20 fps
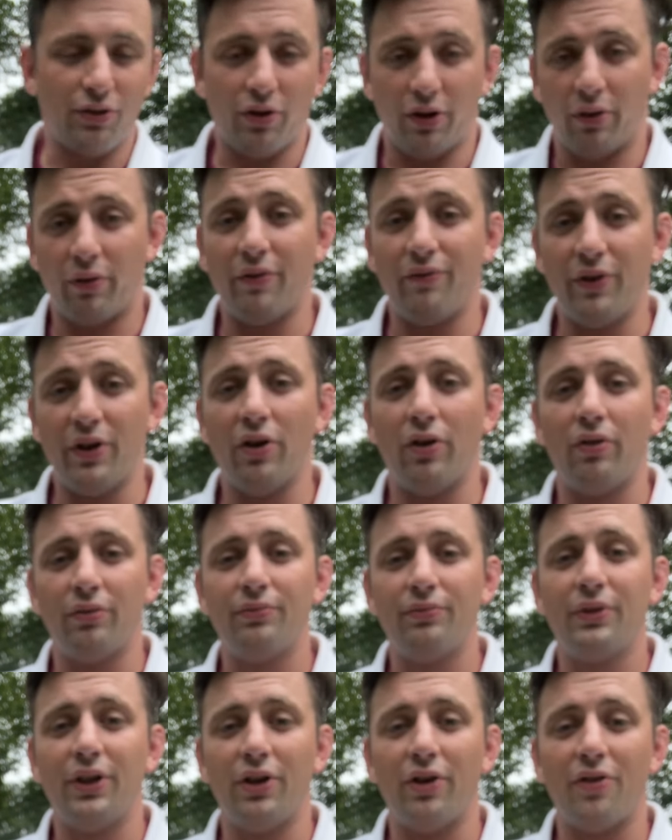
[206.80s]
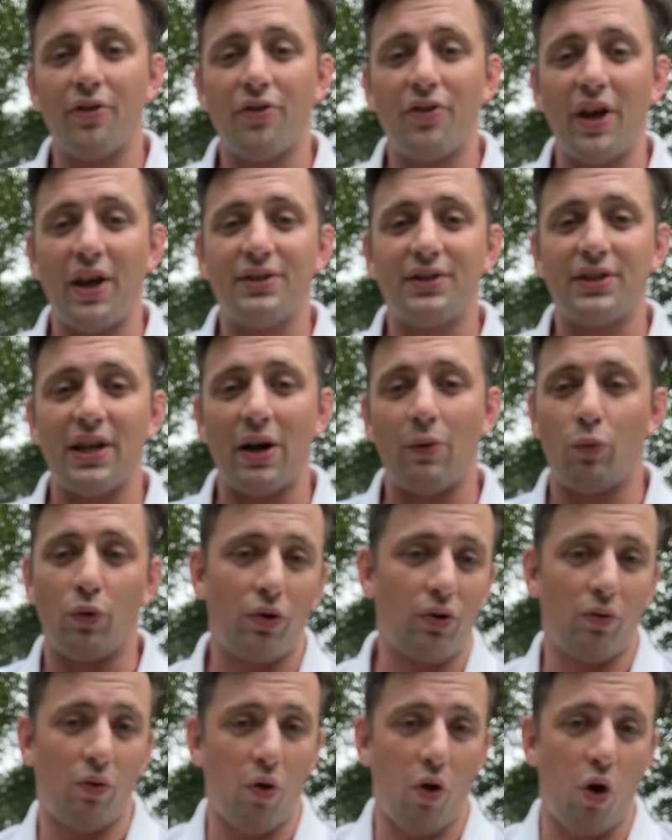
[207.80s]
reveal the things that
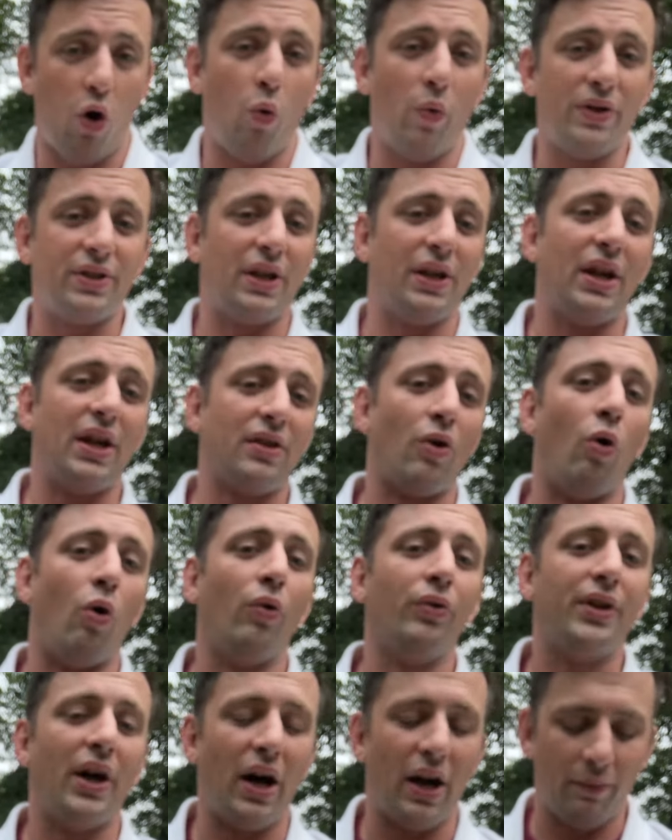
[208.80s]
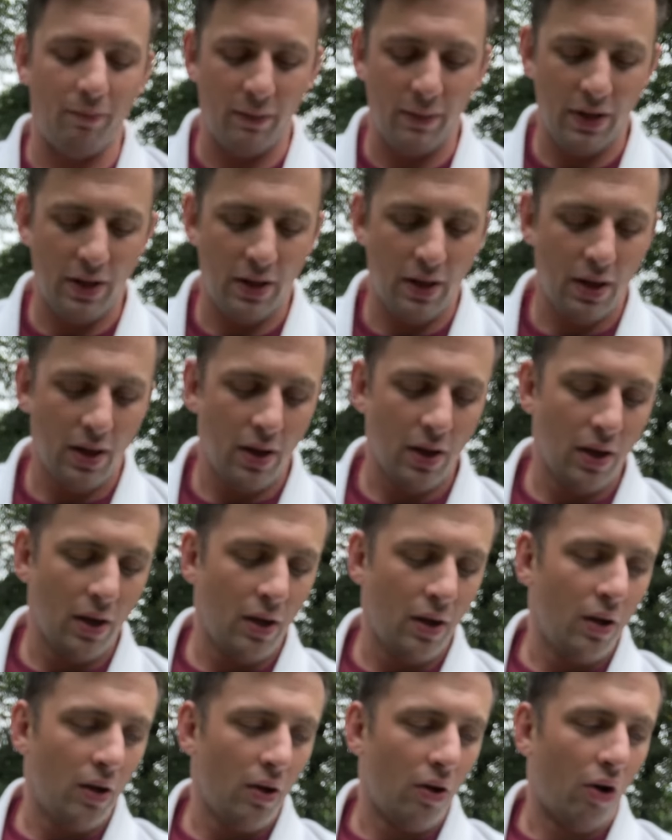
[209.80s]
were always in it the whole time.
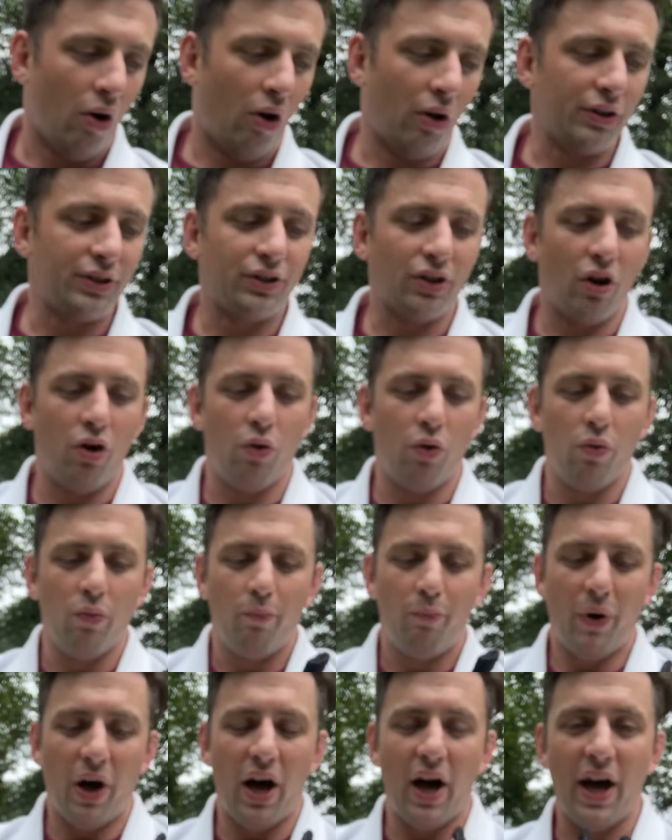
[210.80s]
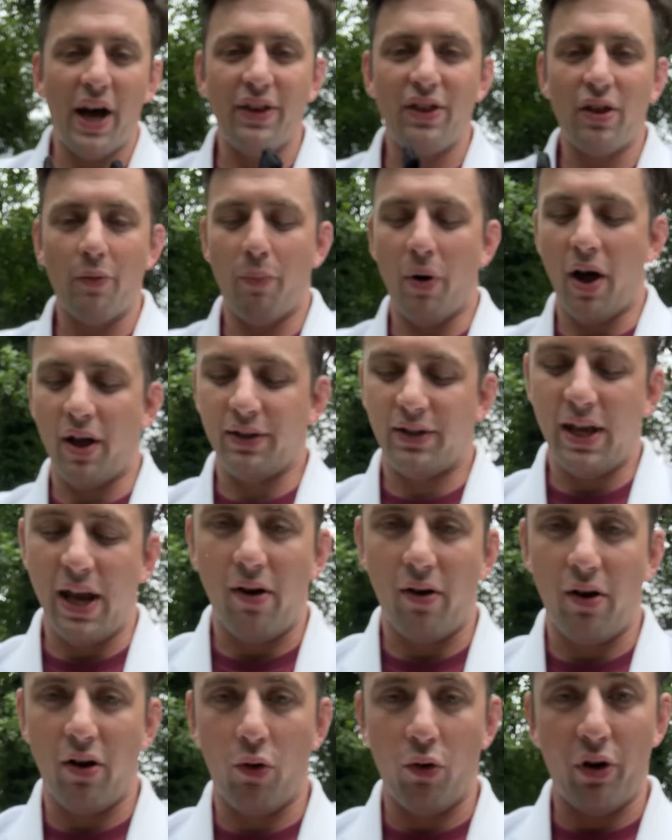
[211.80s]
Also, behind the
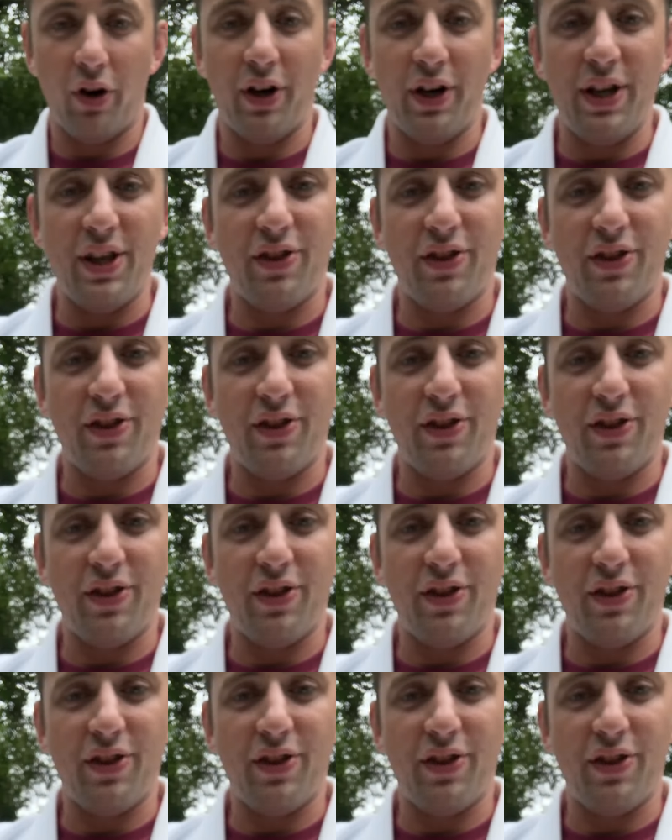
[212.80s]
pontera, or underneath